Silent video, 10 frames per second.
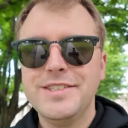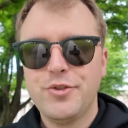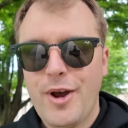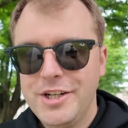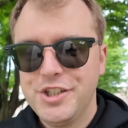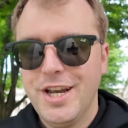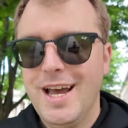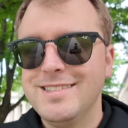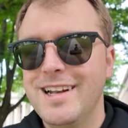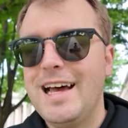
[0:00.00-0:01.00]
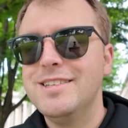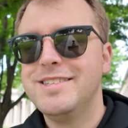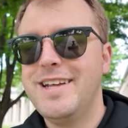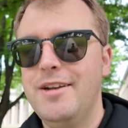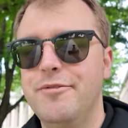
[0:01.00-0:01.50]
This strategy has allowed
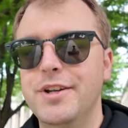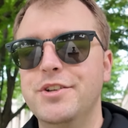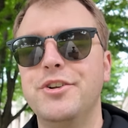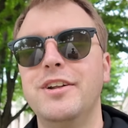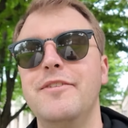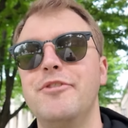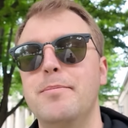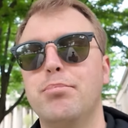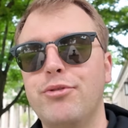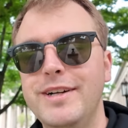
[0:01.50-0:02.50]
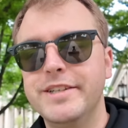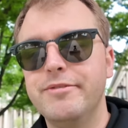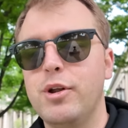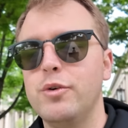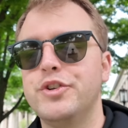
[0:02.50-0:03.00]
Stanford to deliver
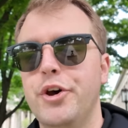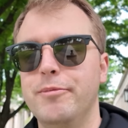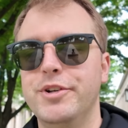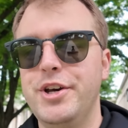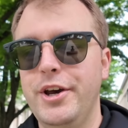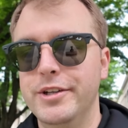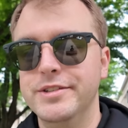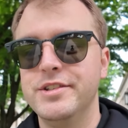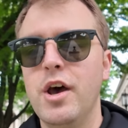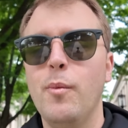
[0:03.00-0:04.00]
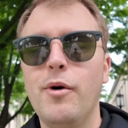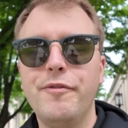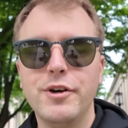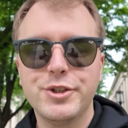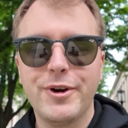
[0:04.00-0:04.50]
impressive long-term returns while
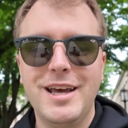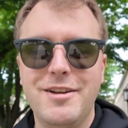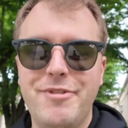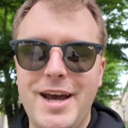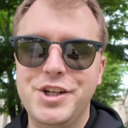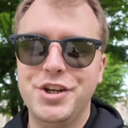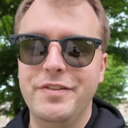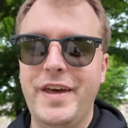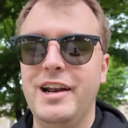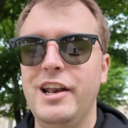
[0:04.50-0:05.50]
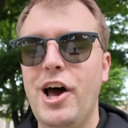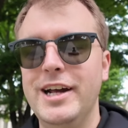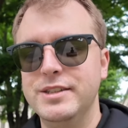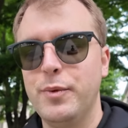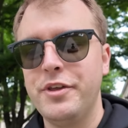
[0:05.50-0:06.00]
fostering innovation that
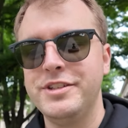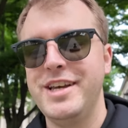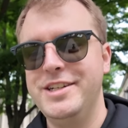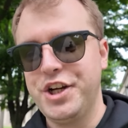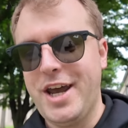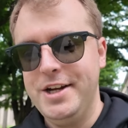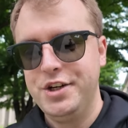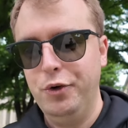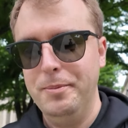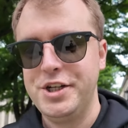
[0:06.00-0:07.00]
aligns with its educational